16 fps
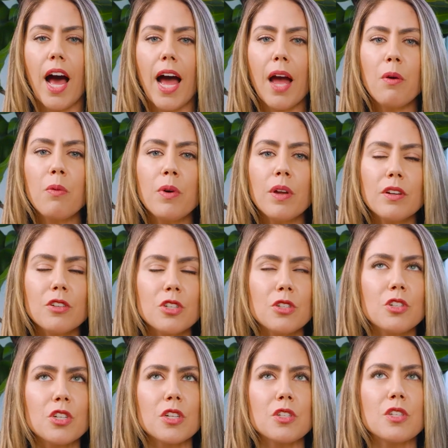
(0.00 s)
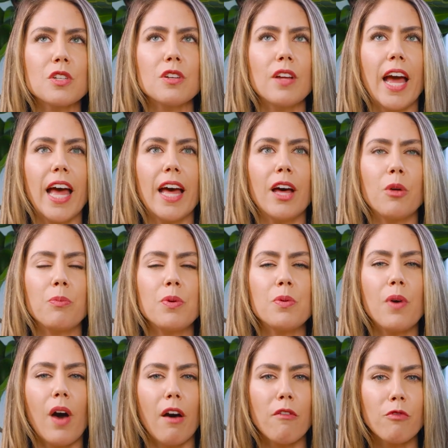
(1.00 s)
I want to just help you
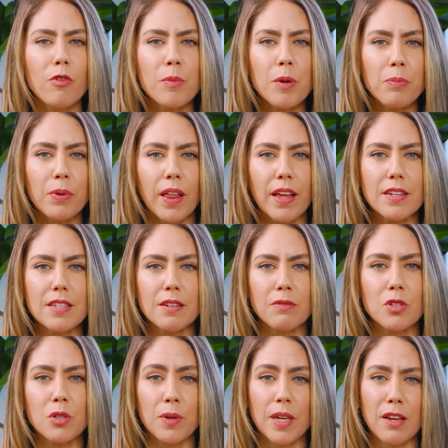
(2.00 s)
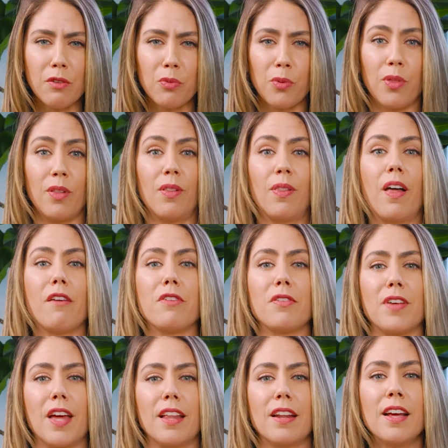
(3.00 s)
come from a place of doing it for the love
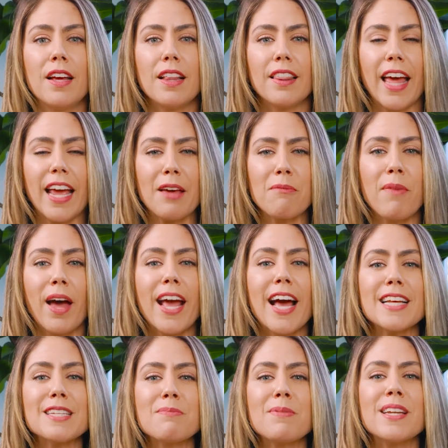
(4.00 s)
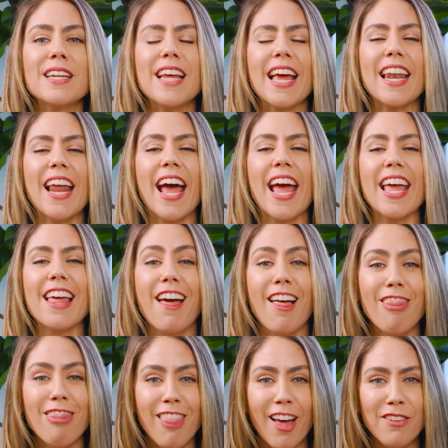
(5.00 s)
of it. Like my husband and I
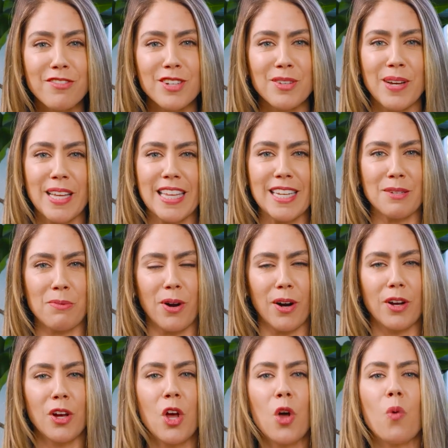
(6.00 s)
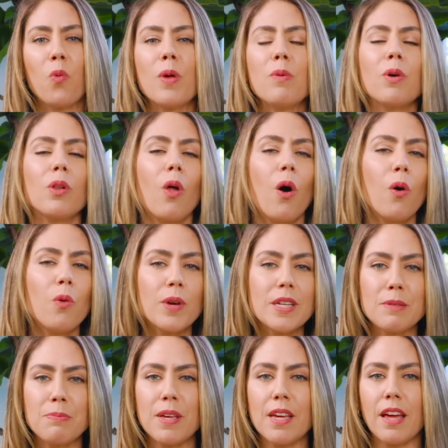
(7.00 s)
love doing this work. We will
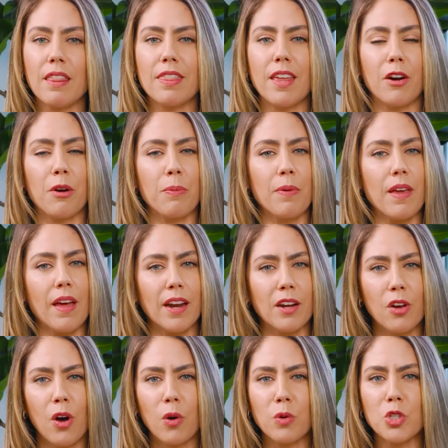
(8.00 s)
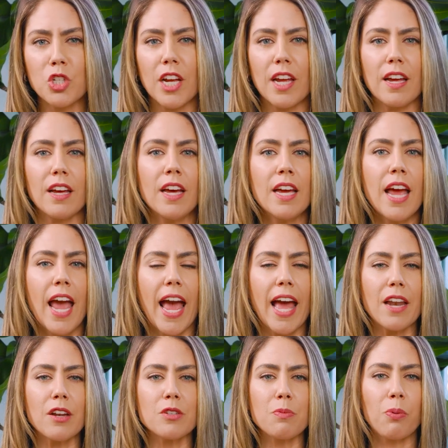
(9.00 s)
always be in therapy and coaching
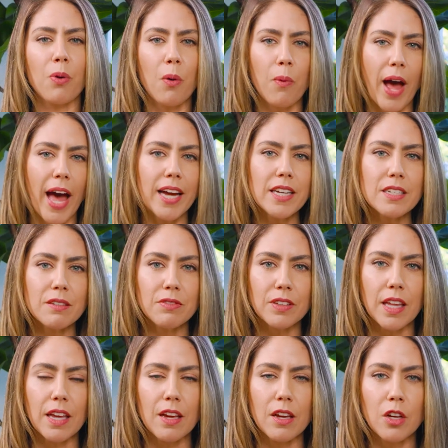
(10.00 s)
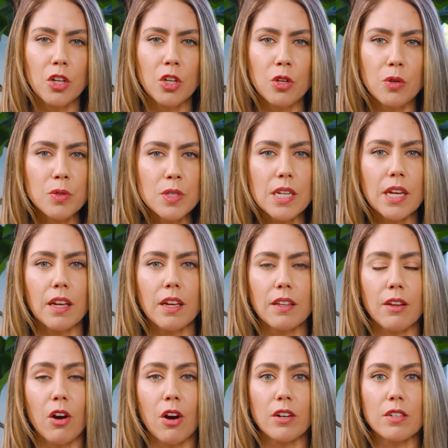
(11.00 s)
and proactively using
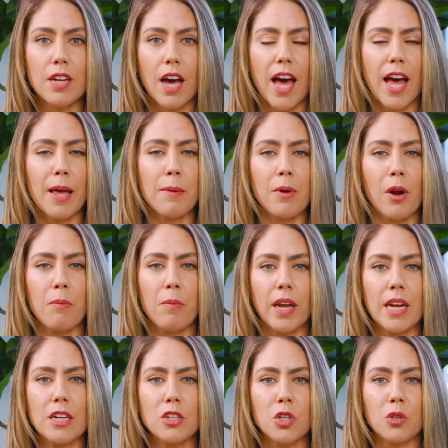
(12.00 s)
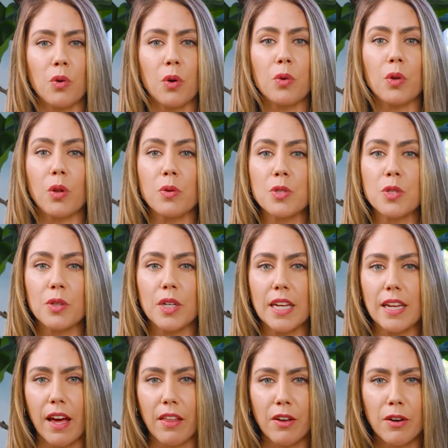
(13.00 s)
our time and our money to grow closer
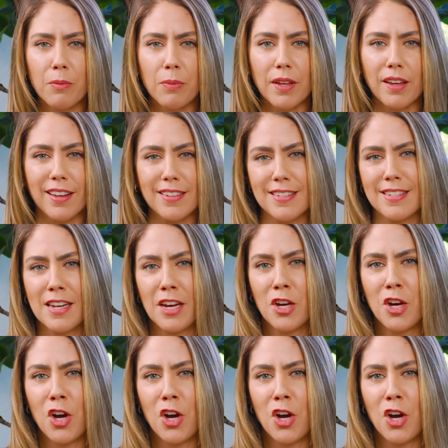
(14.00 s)
together because